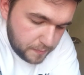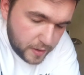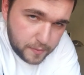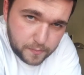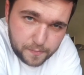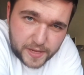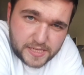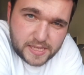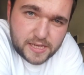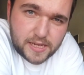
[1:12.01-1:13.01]
but
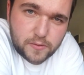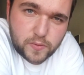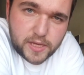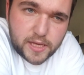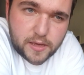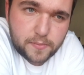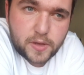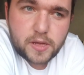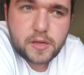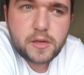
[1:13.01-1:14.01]
basically we, um,
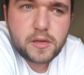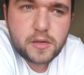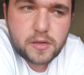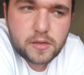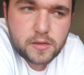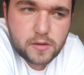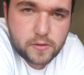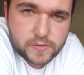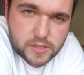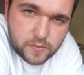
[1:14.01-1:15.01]

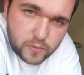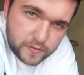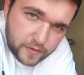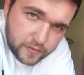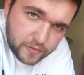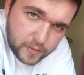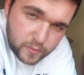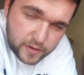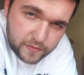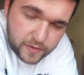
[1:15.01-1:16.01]
obviously with everything
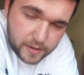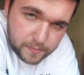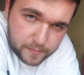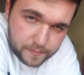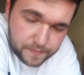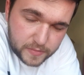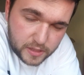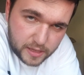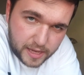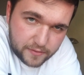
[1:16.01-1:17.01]
with um,
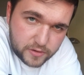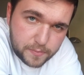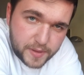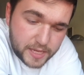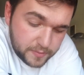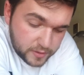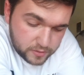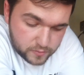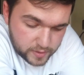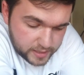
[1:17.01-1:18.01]
having a baby
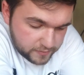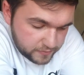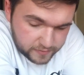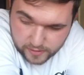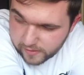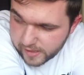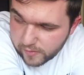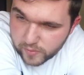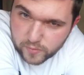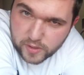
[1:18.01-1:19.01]
on the way and everything like
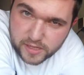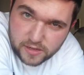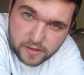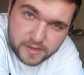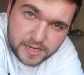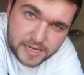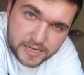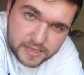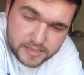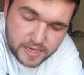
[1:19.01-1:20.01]
that, we wanted like the
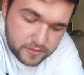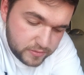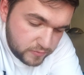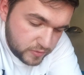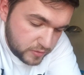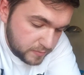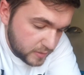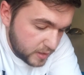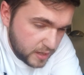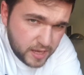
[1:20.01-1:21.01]
cleanest air in the room.
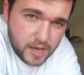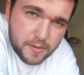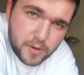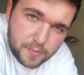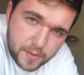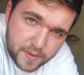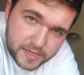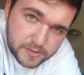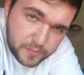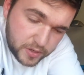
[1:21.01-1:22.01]
Uh, my mum
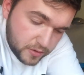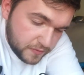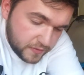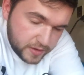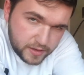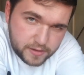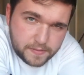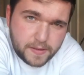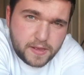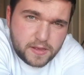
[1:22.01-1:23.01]
has a purifier
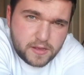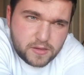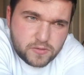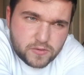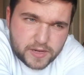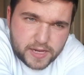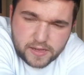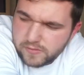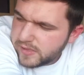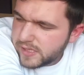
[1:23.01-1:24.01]
or an
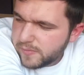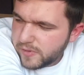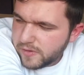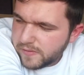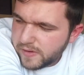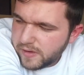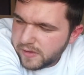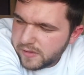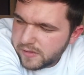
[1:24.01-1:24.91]
air, is it a purifier?